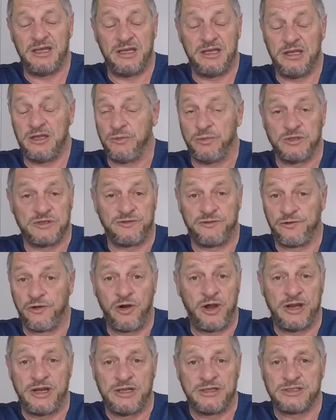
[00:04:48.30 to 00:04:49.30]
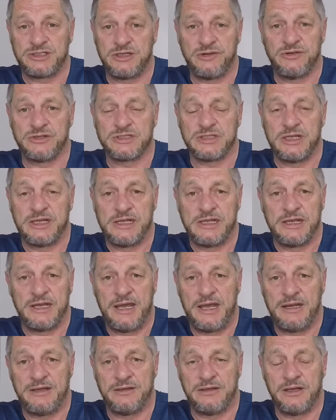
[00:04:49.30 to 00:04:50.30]
It was frightening, seriously,
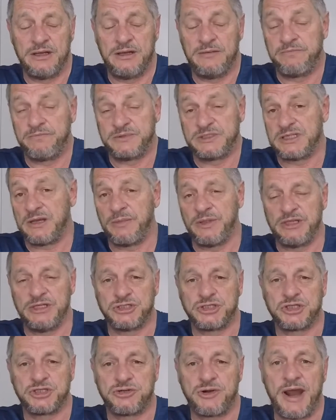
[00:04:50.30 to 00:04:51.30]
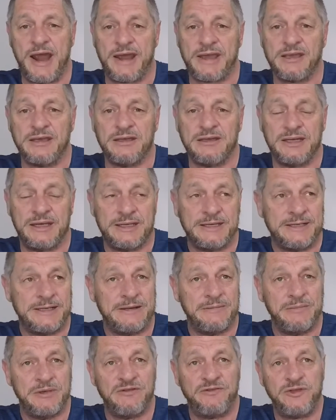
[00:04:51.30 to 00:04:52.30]
and some of this track,
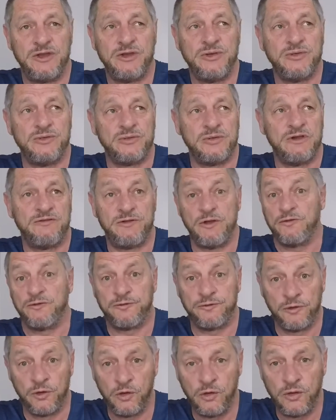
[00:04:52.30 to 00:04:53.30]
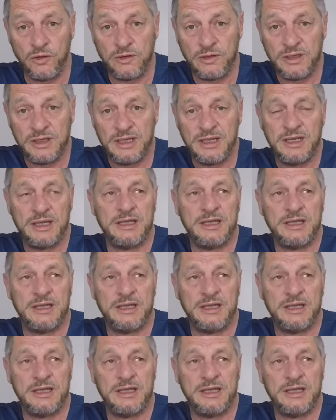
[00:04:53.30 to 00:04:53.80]
if you fall,